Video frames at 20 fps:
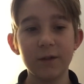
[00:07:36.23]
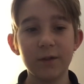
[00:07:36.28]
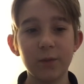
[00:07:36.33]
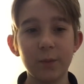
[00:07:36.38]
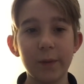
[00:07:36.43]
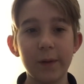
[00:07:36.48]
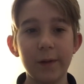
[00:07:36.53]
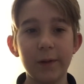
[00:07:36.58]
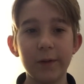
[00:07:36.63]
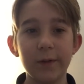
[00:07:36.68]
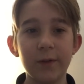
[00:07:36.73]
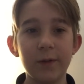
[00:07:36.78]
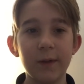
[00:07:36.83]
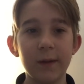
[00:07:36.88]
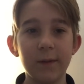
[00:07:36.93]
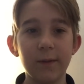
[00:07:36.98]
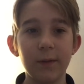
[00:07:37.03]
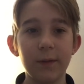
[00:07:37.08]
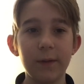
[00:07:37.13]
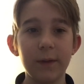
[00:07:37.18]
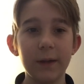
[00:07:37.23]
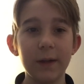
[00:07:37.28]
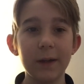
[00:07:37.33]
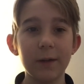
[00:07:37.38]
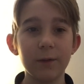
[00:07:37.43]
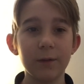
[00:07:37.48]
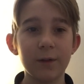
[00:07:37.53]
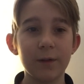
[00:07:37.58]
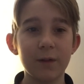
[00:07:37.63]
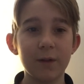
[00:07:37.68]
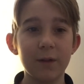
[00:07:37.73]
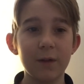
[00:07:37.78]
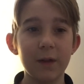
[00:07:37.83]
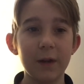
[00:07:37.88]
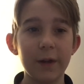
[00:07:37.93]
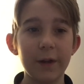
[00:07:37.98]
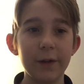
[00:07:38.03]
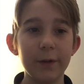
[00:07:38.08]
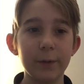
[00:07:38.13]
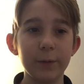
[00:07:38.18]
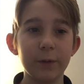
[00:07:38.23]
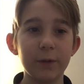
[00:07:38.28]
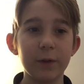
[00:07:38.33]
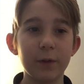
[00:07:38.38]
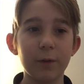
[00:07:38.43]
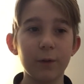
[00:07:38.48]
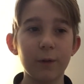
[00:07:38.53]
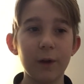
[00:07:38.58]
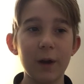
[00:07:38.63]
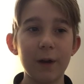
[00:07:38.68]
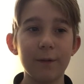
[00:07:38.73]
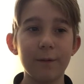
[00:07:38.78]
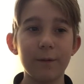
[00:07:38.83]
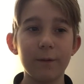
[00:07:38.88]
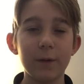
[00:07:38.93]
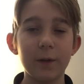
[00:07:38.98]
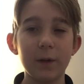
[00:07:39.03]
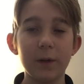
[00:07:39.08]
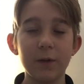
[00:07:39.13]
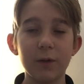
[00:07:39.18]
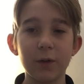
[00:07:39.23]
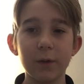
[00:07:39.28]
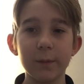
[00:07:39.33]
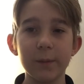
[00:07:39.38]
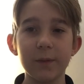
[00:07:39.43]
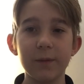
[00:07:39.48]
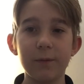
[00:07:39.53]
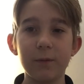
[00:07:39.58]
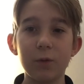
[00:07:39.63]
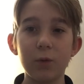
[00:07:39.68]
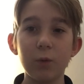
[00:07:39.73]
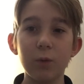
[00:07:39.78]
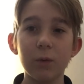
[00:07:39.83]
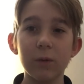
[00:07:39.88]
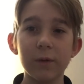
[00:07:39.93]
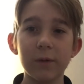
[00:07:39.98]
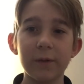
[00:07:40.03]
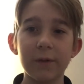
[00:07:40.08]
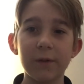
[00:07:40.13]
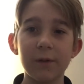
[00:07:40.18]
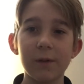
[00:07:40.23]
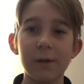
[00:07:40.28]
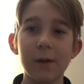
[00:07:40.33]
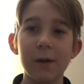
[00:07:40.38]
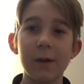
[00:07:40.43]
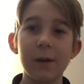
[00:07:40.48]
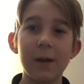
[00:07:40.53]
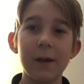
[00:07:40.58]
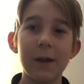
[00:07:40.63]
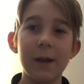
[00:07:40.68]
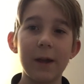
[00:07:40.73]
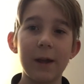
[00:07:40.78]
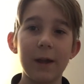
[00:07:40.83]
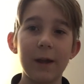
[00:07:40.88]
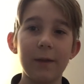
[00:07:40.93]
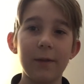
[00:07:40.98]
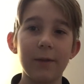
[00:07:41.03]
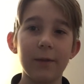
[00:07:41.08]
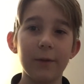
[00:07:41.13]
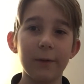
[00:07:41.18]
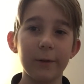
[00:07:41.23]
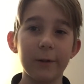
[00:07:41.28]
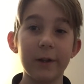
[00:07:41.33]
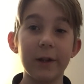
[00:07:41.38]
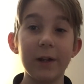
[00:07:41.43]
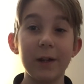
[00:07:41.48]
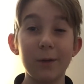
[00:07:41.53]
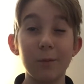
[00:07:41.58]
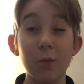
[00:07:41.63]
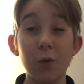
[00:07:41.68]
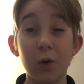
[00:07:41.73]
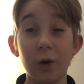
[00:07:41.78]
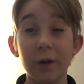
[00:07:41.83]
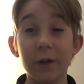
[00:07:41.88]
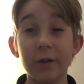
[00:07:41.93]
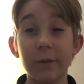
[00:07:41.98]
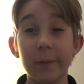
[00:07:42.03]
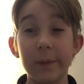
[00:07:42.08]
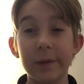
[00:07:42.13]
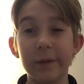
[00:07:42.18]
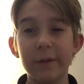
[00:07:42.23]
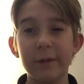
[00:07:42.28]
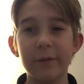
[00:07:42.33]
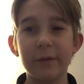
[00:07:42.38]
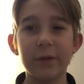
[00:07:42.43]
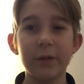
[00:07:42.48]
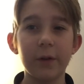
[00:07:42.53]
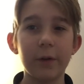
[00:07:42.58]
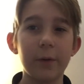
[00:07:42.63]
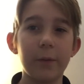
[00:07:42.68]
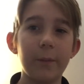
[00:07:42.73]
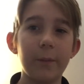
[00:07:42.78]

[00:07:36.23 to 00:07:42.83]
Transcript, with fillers: as well as everything else that I use to craft in terms of tools, and they're getting more expensive. So